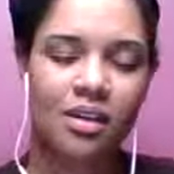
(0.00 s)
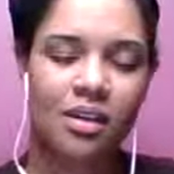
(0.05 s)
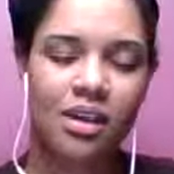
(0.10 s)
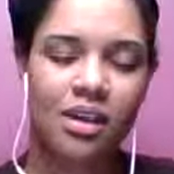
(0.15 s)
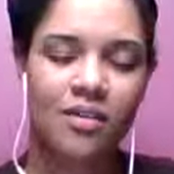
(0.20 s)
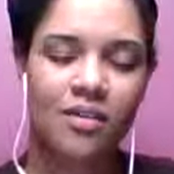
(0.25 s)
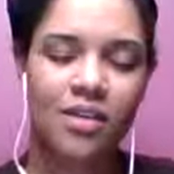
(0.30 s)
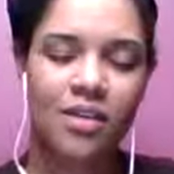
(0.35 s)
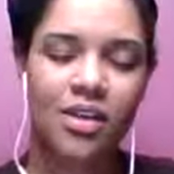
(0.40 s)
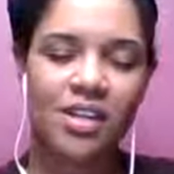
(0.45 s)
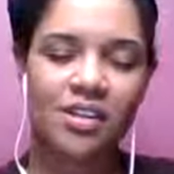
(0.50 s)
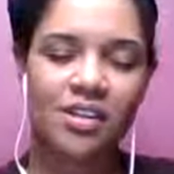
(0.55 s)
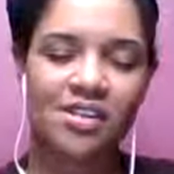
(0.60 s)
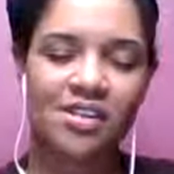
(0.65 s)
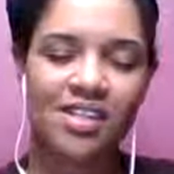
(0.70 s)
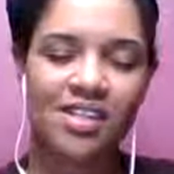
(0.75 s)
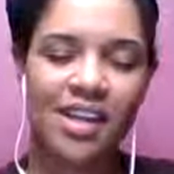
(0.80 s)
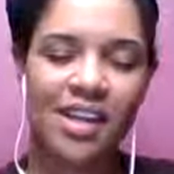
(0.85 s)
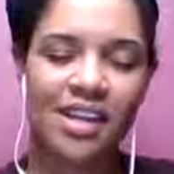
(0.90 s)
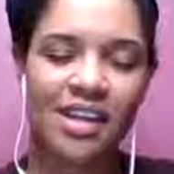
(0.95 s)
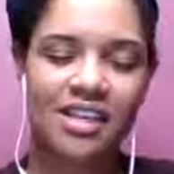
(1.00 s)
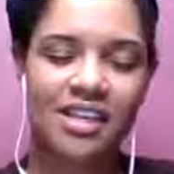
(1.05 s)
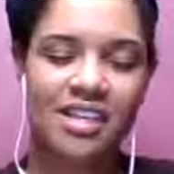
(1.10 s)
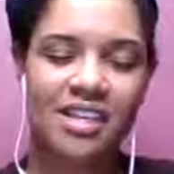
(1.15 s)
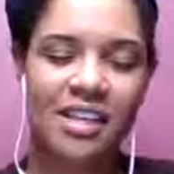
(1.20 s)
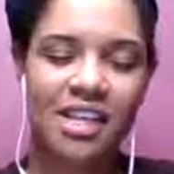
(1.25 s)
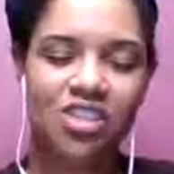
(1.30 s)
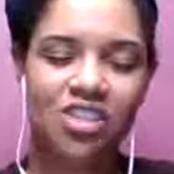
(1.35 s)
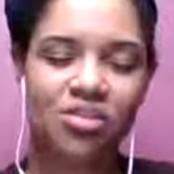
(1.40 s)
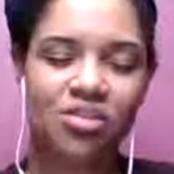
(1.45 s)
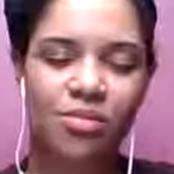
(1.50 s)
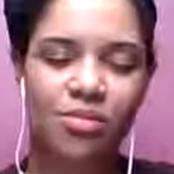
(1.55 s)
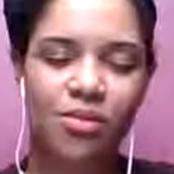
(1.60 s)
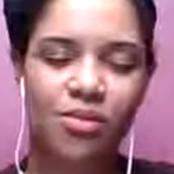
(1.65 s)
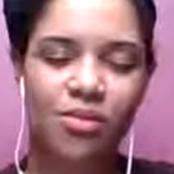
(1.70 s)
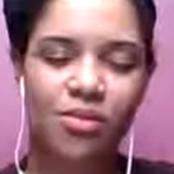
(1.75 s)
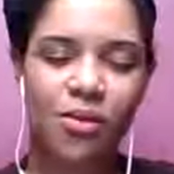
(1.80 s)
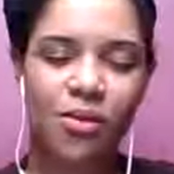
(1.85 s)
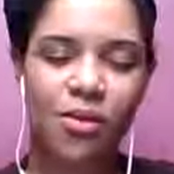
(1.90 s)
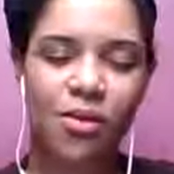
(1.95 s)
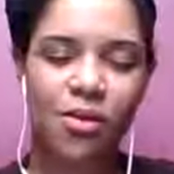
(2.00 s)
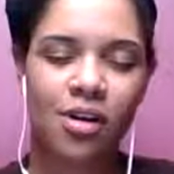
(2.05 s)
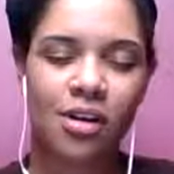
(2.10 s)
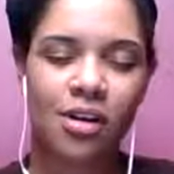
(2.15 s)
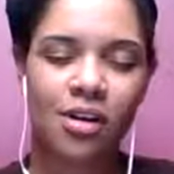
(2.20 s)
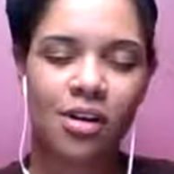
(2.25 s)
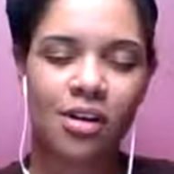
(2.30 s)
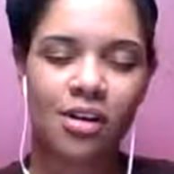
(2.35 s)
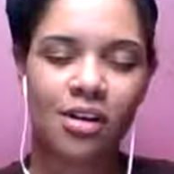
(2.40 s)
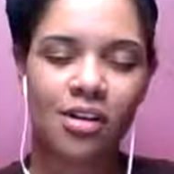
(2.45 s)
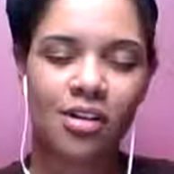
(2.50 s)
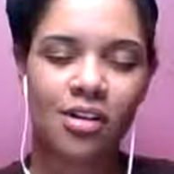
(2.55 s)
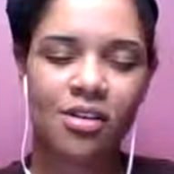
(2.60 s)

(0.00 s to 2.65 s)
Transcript: if you need to set an intention before